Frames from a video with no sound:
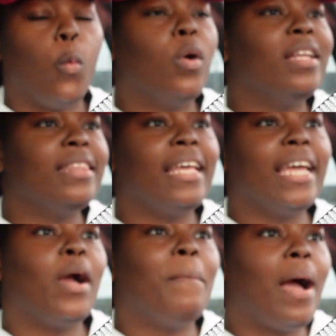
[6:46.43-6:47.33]
One
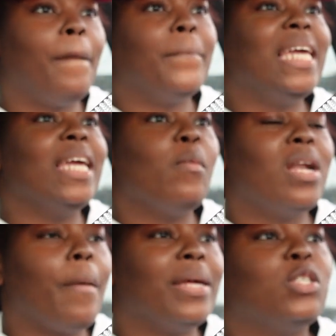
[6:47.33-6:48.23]
thing about me when
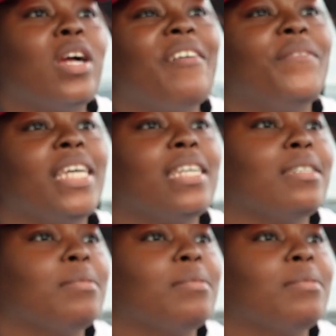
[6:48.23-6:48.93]
I'm in traffic,